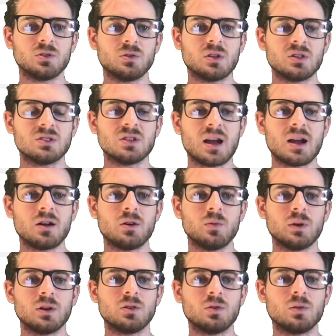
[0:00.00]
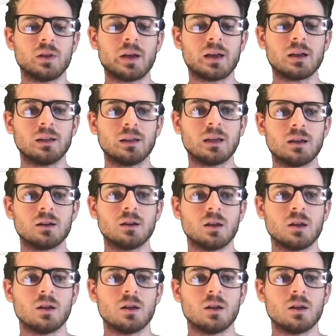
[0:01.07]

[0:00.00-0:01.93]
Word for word: the style. We could do like link